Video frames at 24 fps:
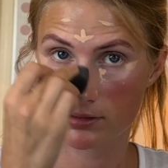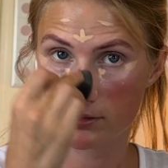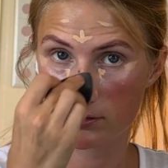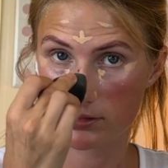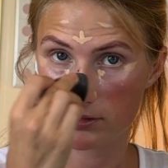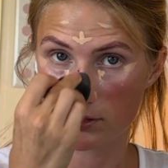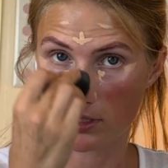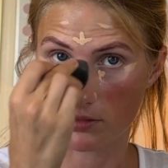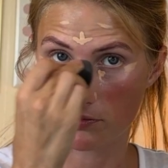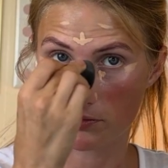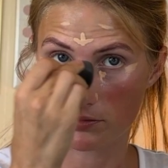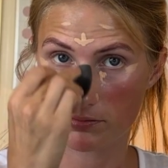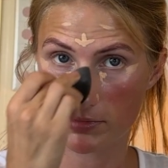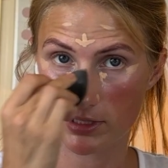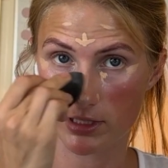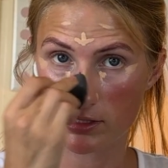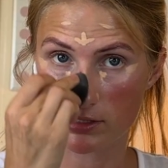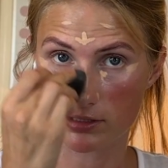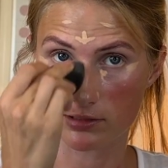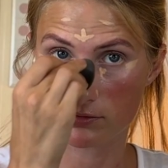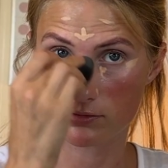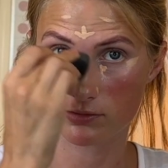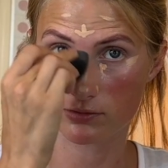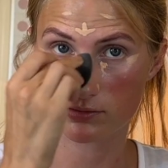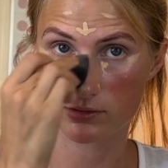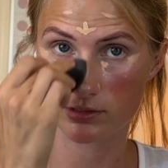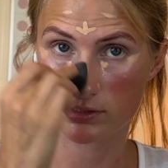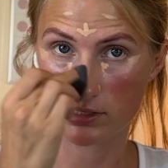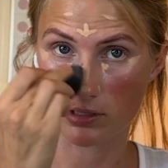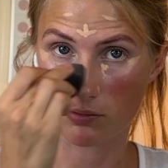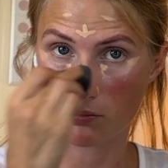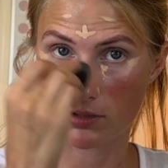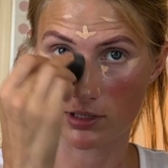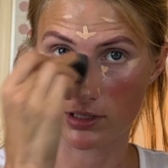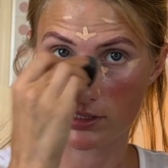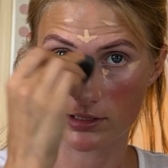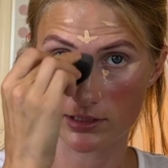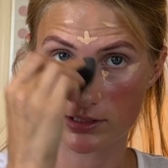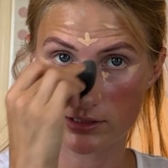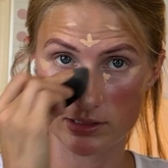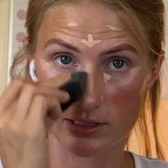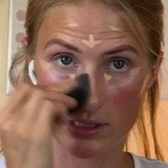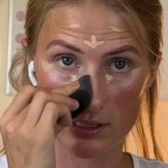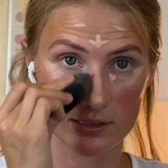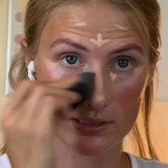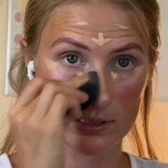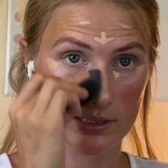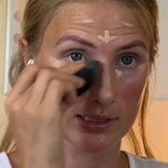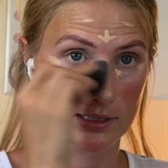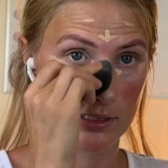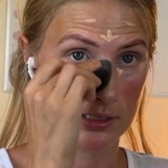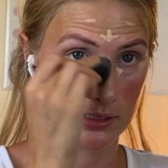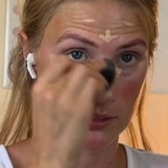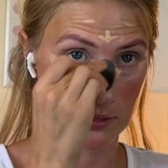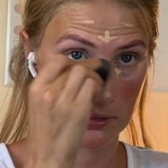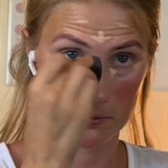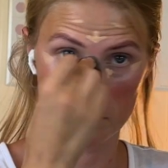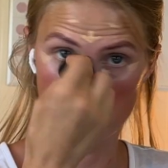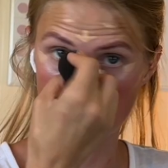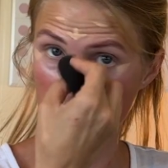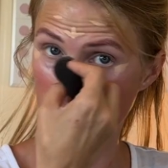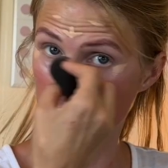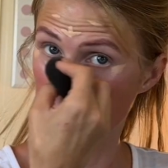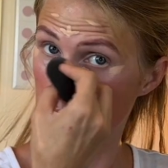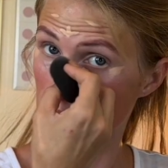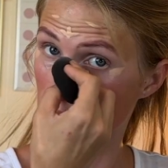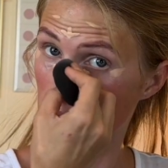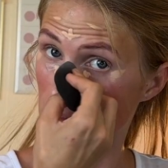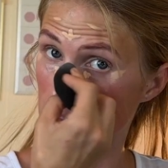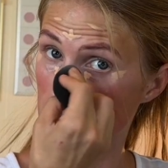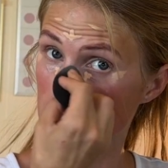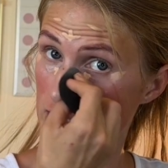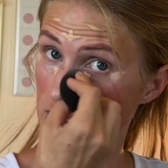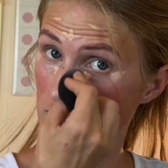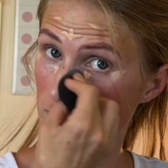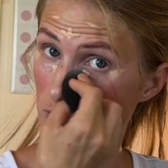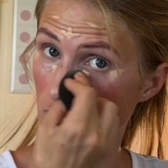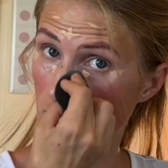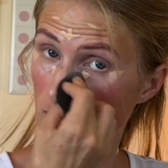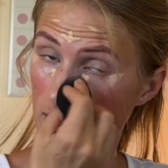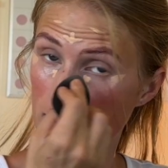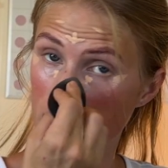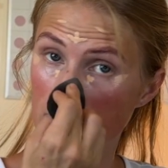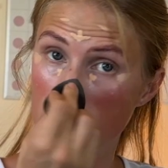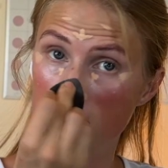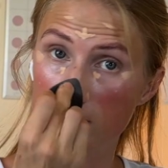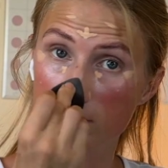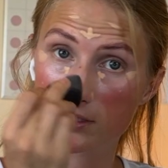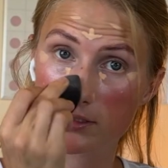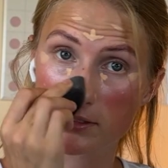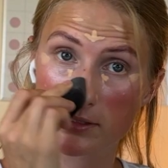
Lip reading: Start with my nose because I want it to set there the least product.